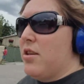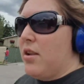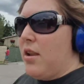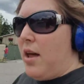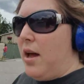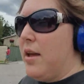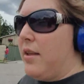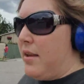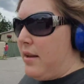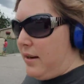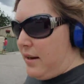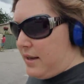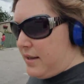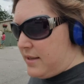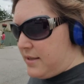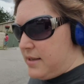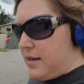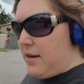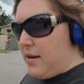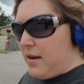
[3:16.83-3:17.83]
the line, at
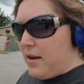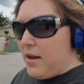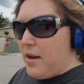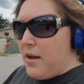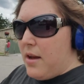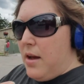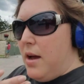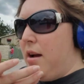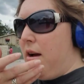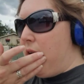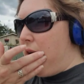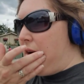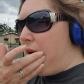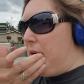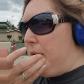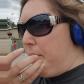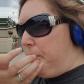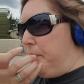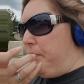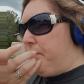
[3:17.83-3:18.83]
least.
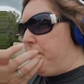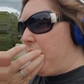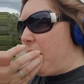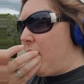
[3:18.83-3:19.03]
So